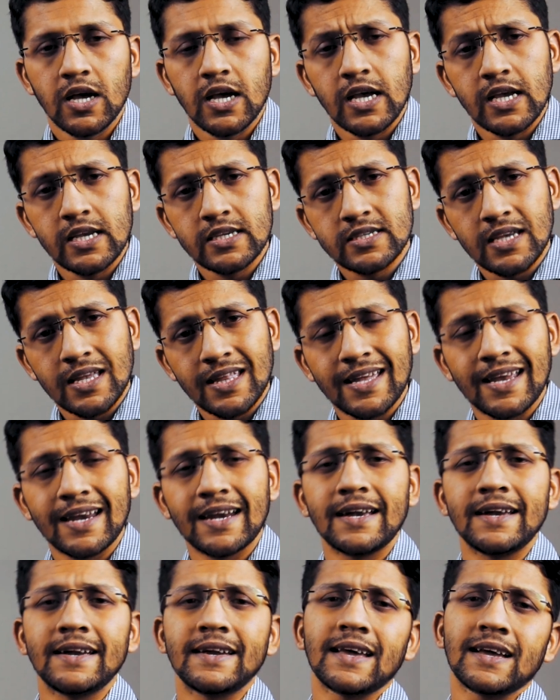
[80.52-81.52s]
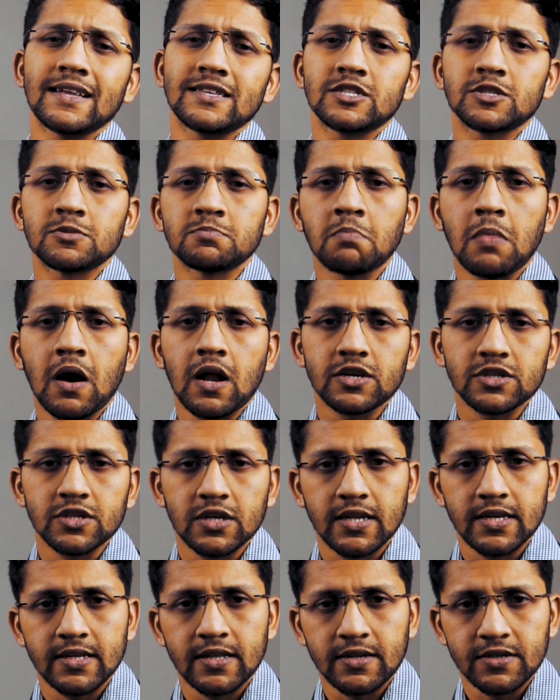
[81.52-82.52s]
is an intense
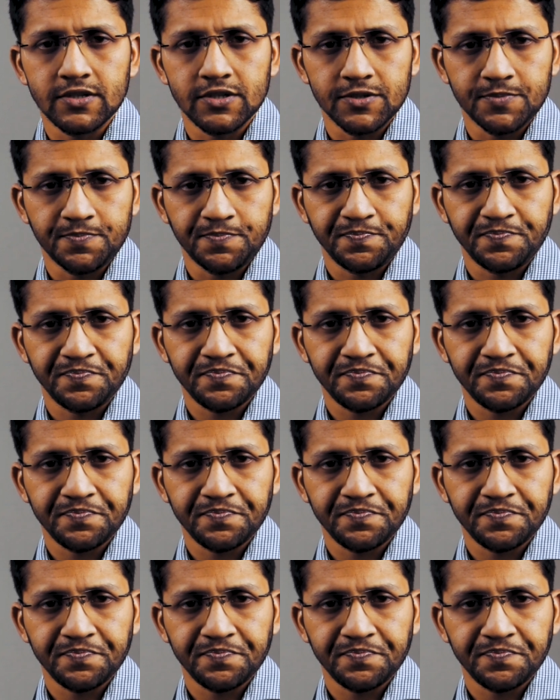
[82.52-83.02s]
martial energy.